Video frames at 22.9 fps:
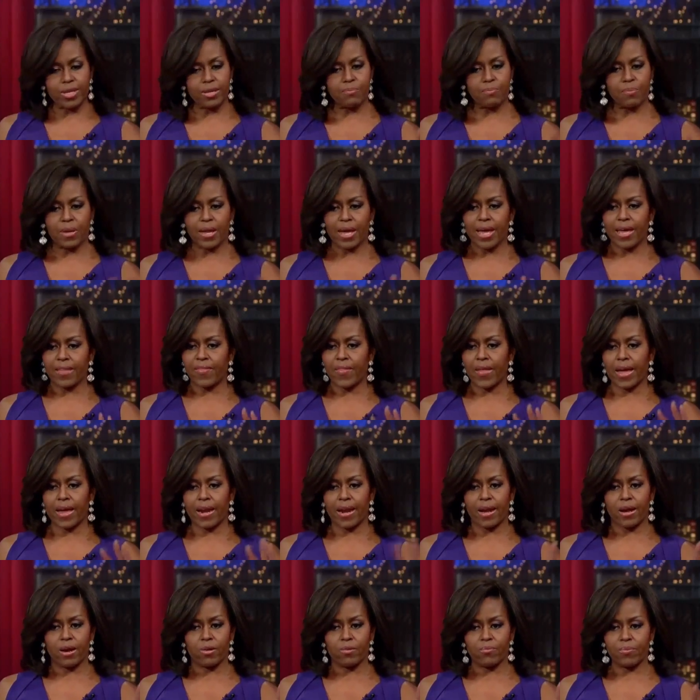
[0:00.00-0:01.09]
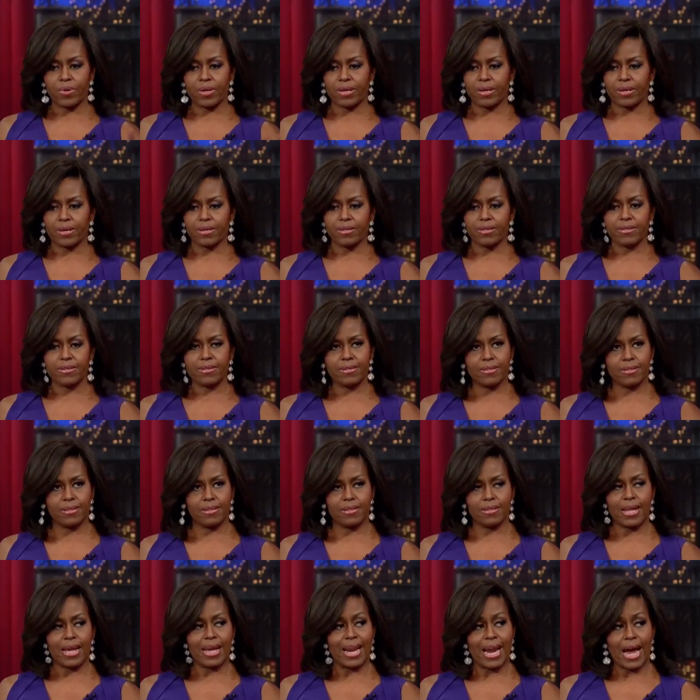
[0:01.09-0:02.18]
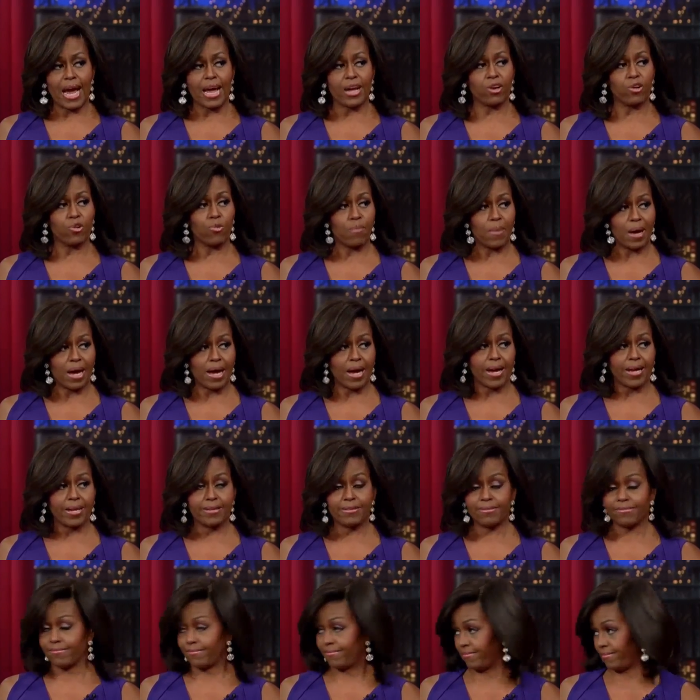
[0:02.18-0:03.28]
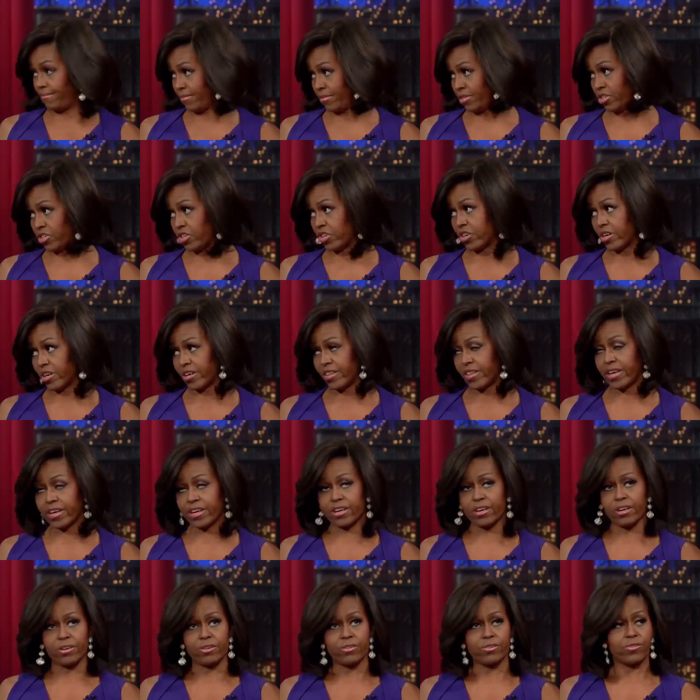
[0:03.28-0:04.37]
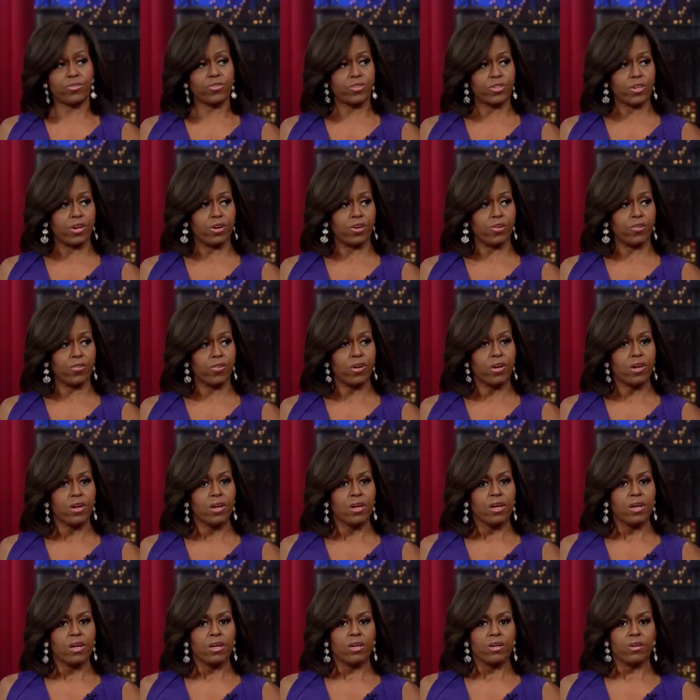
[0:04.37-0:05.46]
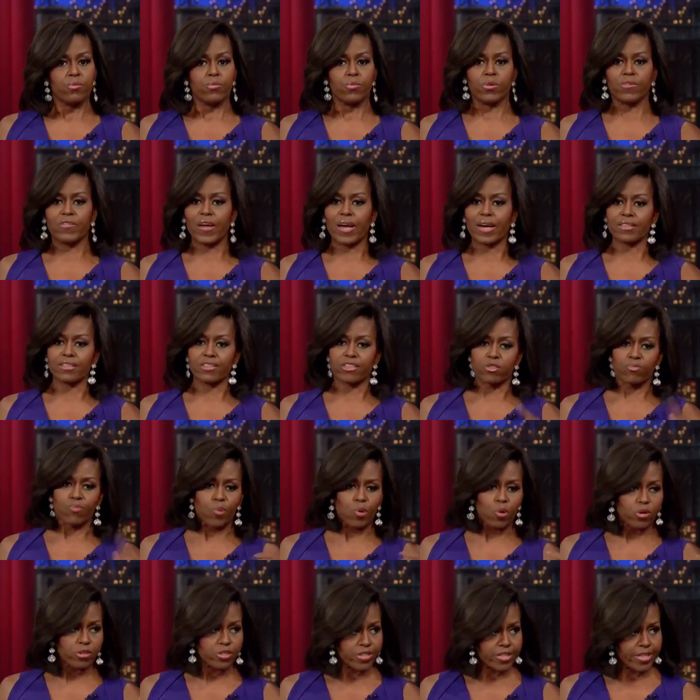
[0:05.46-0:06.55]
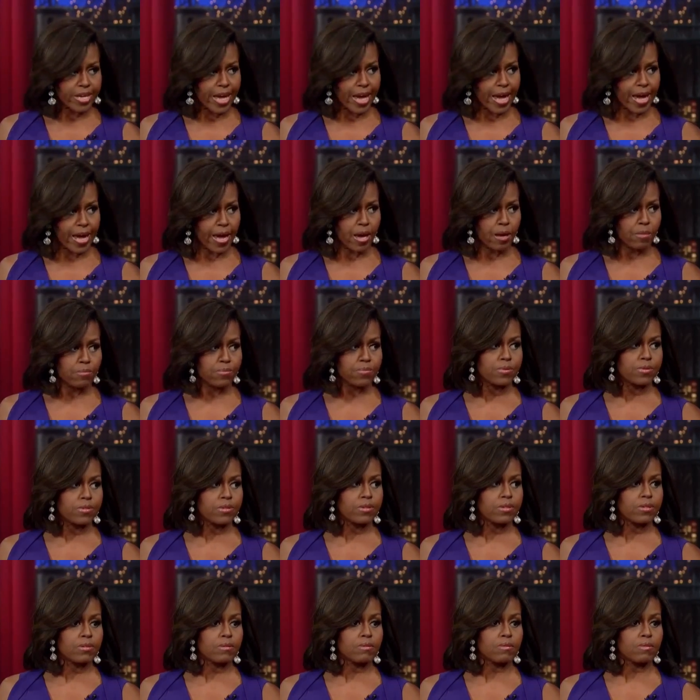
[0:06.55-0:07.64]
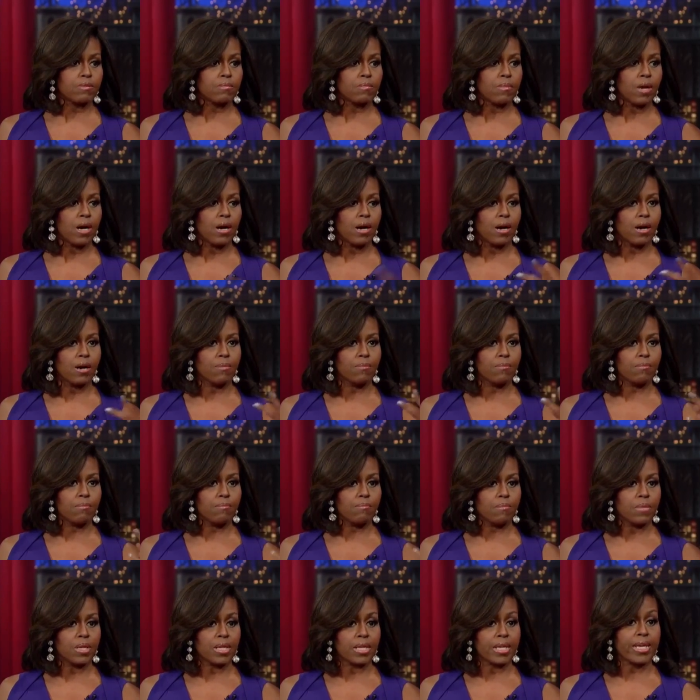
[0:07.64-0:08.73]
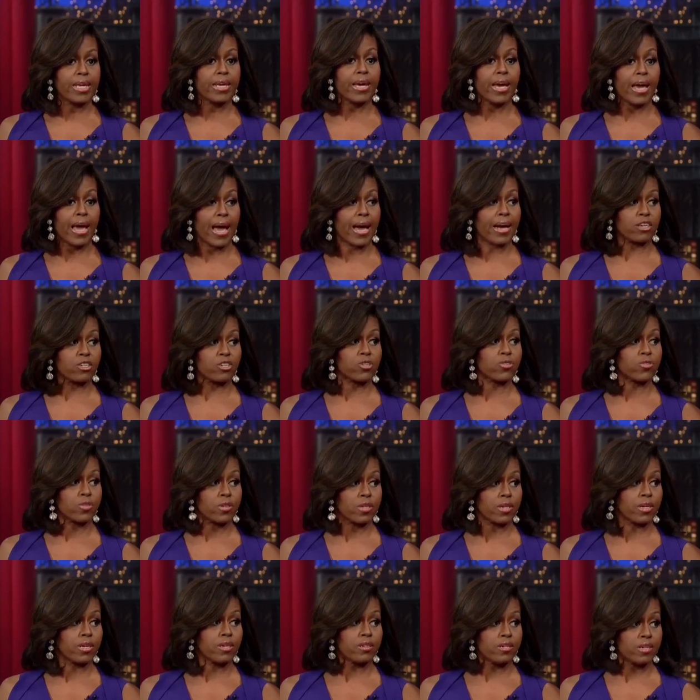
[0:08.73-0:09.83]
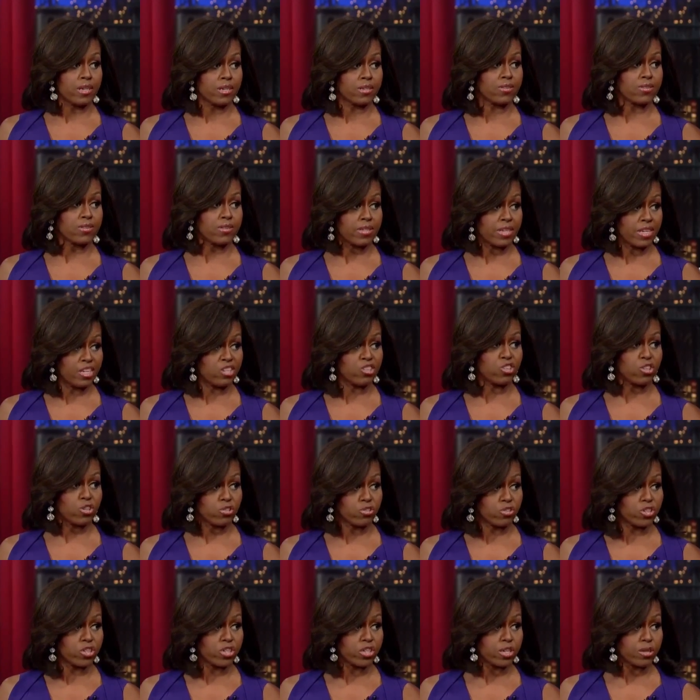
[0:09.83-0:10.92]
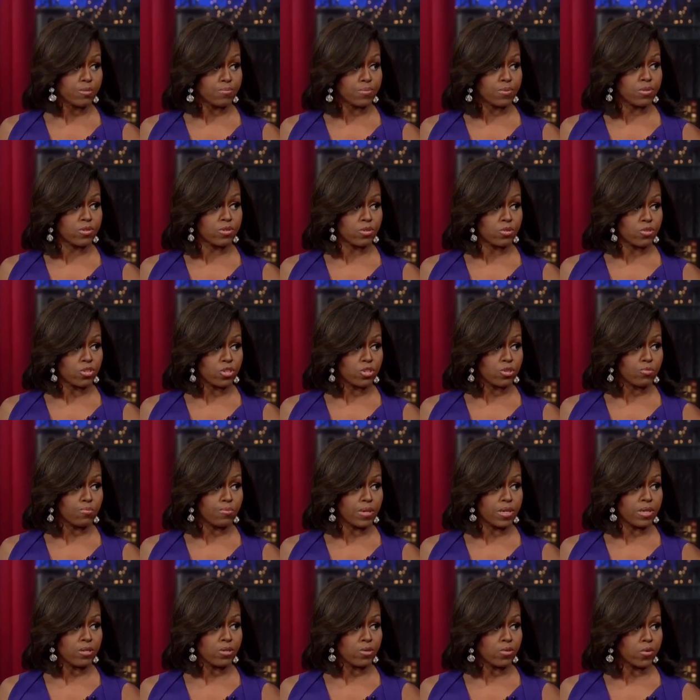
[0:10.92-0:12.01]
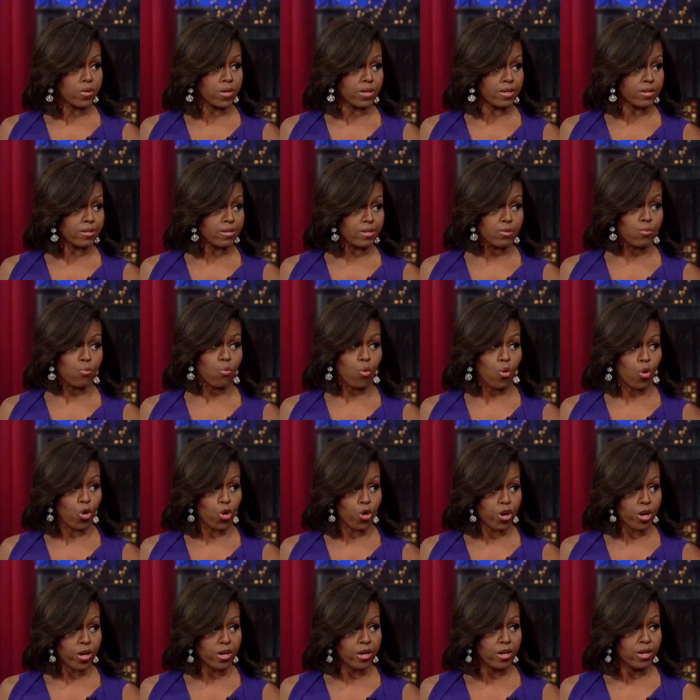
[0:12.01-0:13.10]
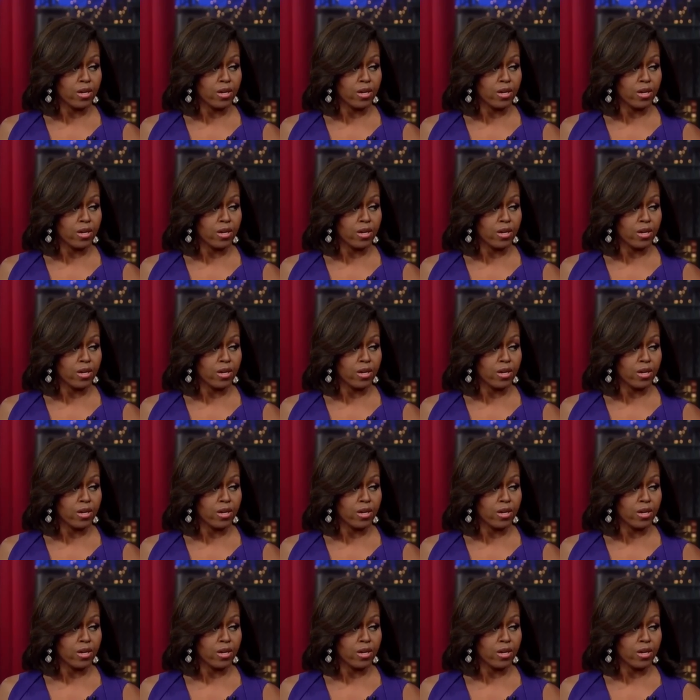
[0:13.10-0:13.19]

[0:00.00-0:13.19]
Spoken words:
plan that out because an idle mind, you know how that goes. So we've got sports camps. Malia actually does internships, so she'll be doing some work.